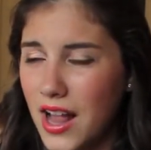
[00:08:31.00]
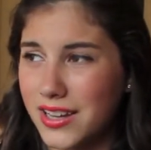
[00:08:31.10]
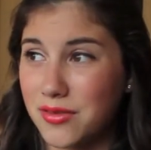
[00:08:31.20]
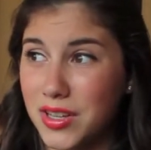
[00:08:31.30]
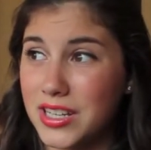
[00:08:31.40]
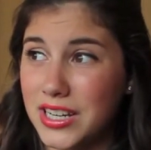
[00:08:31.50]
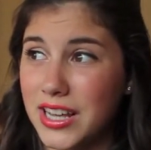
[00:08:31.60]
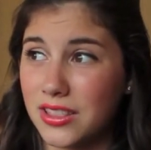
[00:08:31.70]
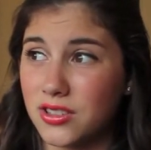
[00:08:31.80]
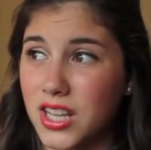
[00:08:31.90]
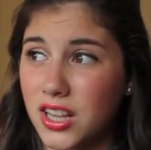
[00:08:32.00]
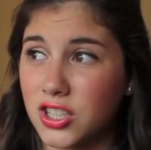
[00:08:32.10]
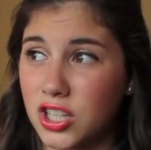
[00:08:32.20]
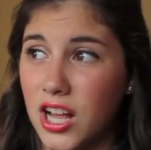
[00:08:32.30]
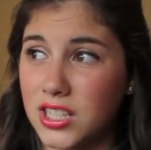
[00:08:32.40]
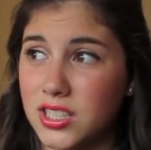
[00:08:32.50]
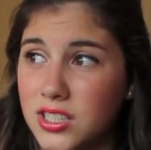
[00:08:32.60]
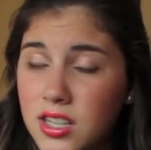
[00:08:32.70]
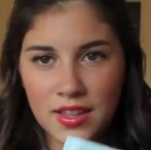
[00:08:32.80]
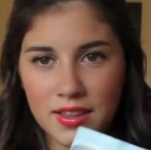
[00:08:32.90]
I really need to get those English
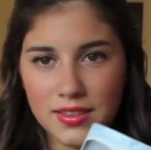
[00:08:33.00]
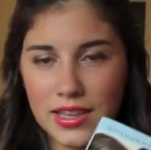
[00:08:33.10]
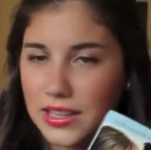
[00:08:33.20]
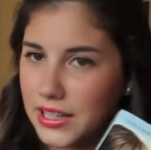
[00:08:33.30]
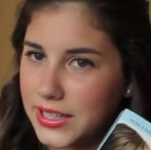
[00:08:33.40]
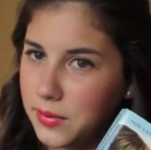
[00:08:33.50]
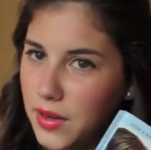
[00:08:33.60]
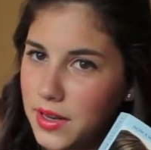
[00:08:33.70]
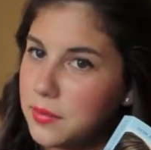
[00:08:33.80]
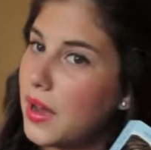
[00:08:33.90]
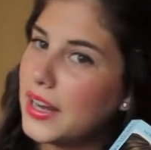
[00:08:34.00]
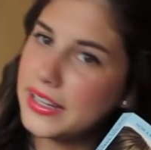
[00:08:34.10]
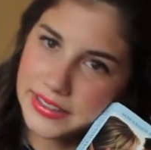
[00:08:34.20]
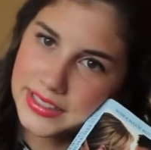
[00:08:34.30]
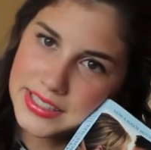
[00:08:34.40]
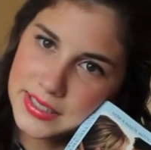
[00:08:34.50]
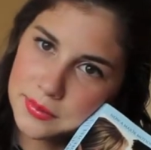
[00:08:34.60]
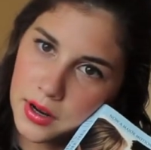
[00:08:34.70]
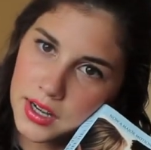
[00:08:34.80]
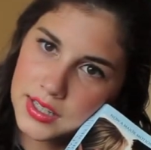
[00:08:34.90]
classes. The Lucky One by Nicholas
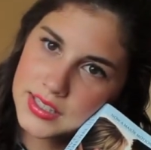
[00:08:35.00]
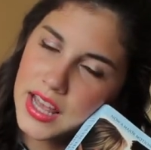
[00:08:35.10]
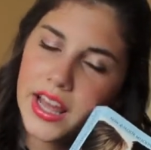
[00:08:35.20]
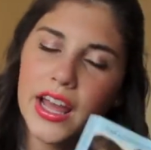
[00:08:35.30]
Sparks.